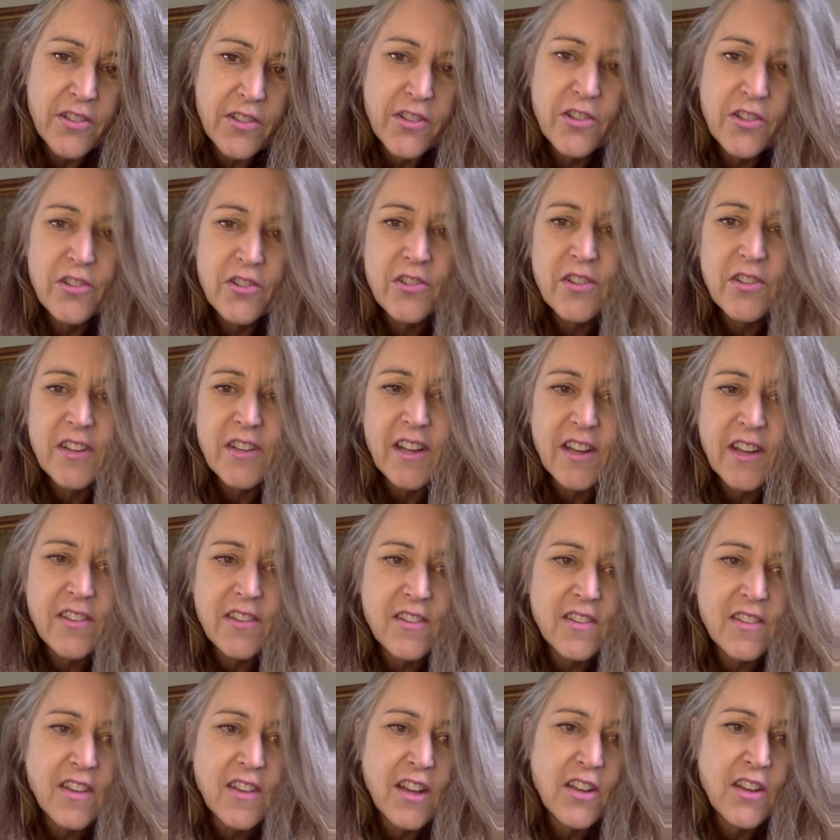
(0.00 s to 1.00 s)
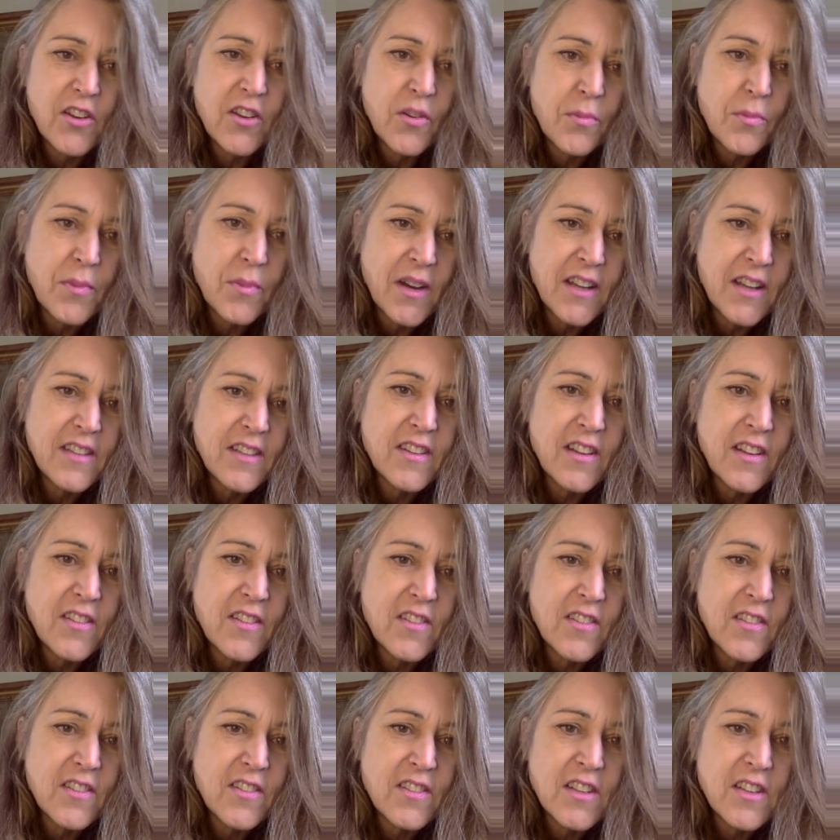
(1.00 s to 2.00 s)
Usually, I say, your mind gets
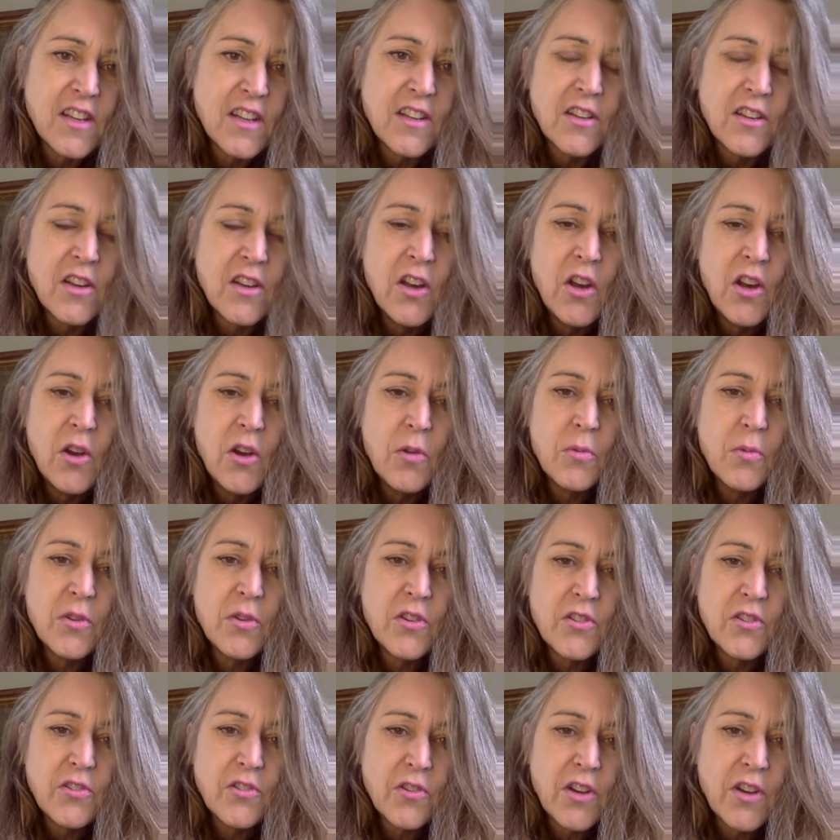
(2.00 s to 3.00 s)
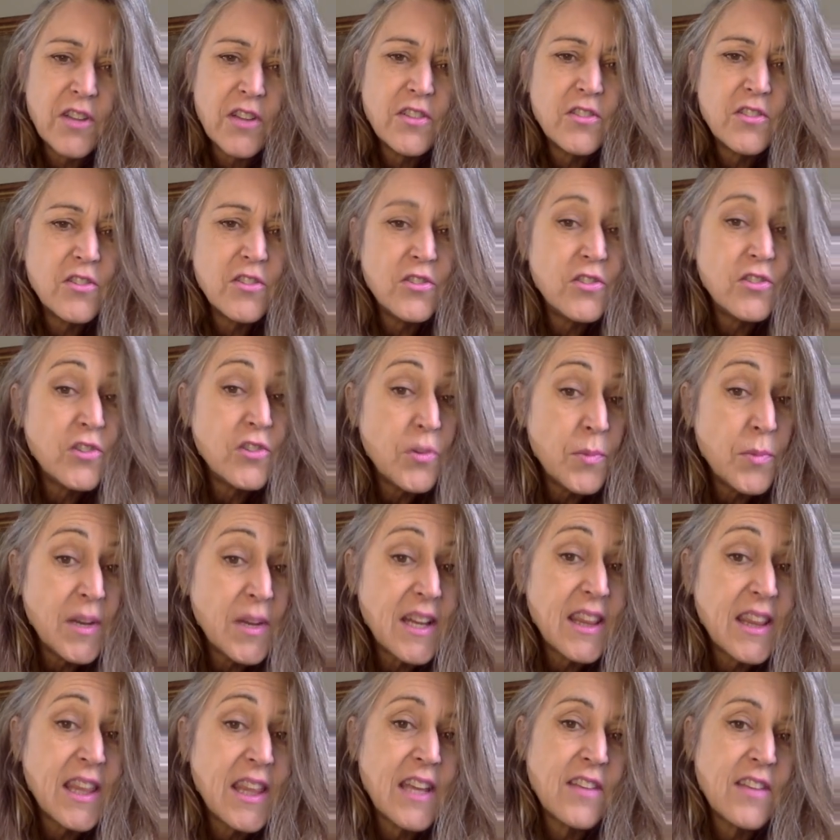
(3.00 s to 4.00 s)
stuck when you're trying to do too
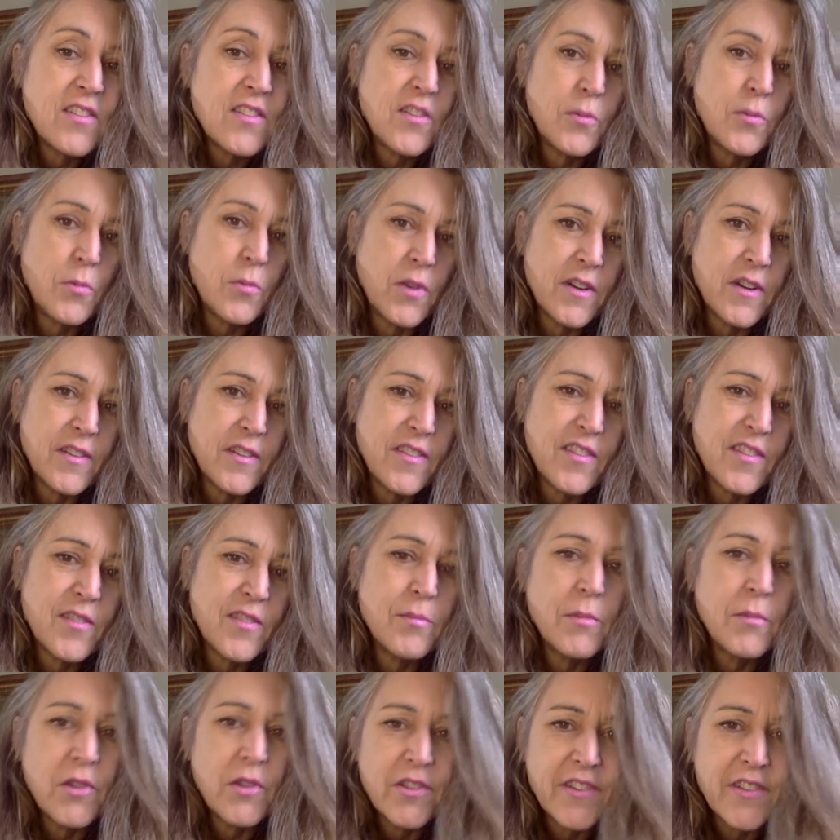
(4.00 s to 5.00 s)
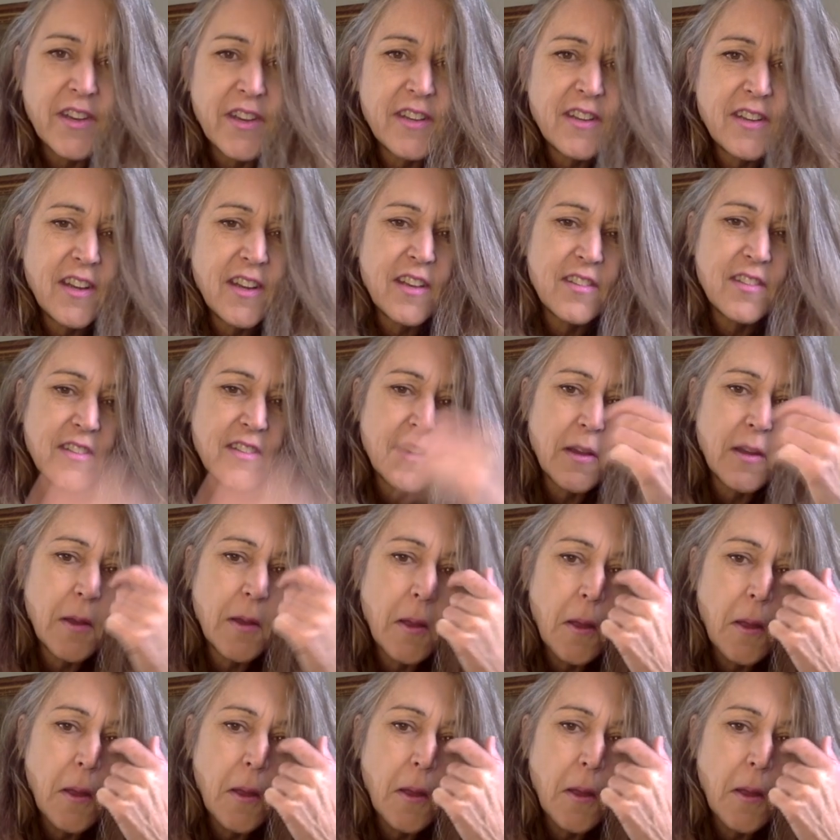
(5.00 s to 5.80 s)
many things at once, multitasking.